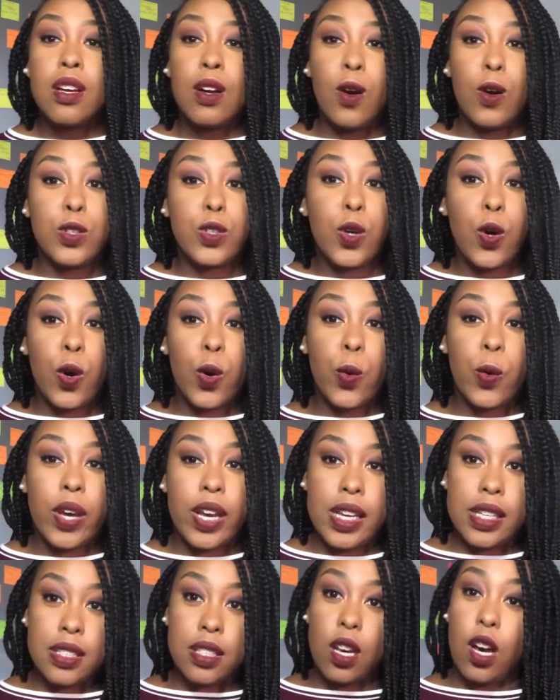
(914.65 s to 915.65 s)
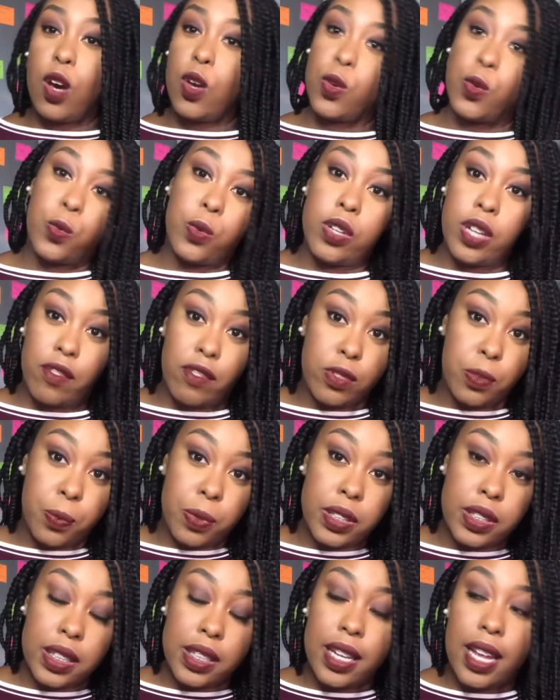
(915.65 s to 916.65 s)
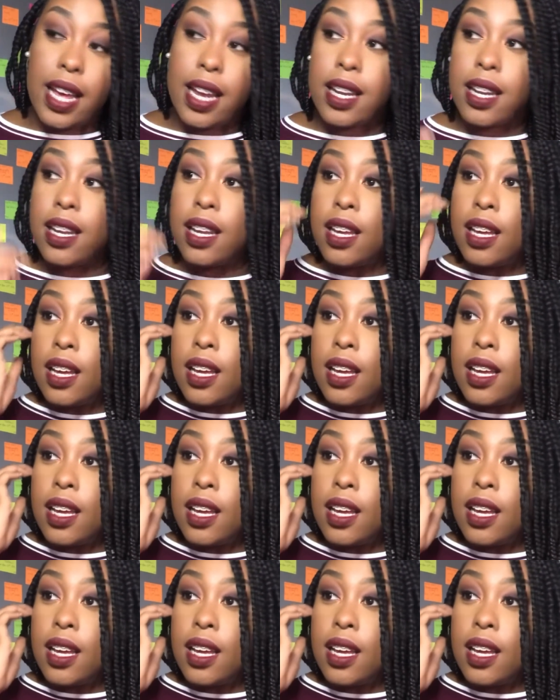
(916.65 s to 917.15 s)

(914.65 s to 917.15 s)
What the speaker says: or turquoise, how you put it. And